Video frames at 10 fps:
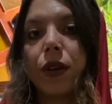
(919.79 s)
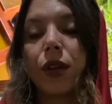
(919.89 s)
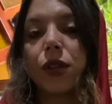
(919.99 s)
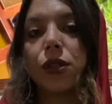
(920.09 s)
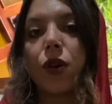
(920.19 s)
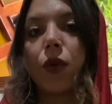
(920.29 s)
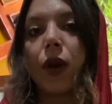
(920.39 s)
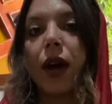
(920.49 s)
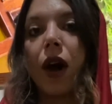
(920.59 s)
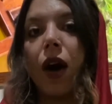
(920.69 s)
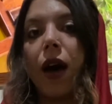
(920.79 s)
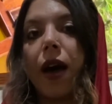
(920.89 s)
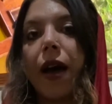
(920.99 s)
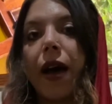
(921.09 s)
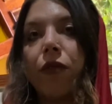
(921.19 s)
So
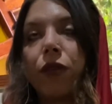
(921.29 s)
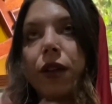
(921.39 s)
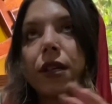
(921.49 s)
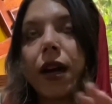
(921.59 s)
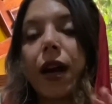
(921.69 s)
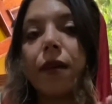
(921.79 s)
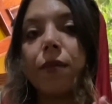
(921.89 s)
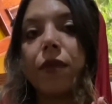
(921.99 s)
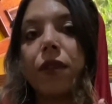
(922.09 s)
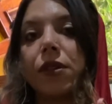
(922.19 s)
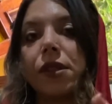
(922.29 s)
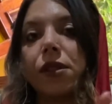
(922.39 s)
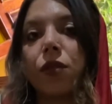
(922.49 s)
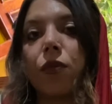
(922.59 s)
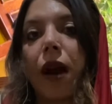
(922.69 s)
every time this is
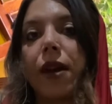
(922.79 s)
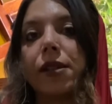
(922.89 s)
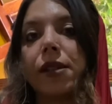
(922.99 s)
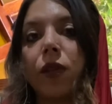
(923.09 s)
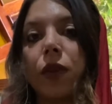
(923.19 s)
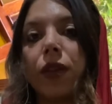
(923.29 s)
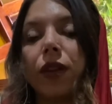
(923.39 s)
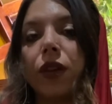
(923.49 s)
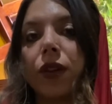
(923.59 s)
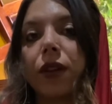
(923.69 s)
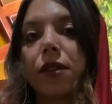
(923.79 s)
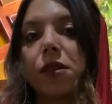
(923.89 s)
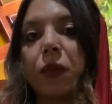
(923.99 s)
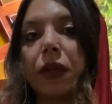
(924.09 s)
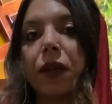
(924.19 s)
arising within your
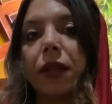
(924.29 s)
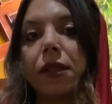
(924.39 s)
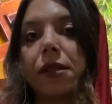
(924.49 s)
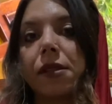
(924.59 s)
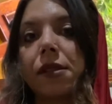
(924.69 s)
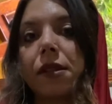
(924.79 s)
experience,